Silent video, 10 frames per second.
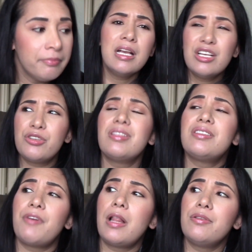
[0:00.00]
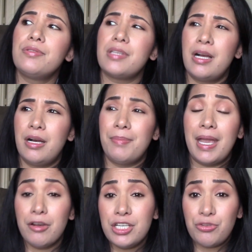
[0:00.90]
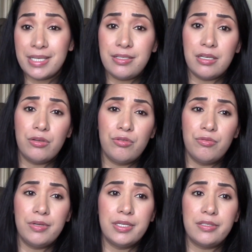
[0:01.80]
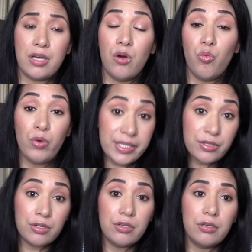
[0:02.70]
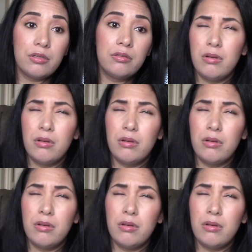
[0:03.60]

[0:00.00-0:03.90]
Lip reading: So this follows Harry Dresden, who is a wizard.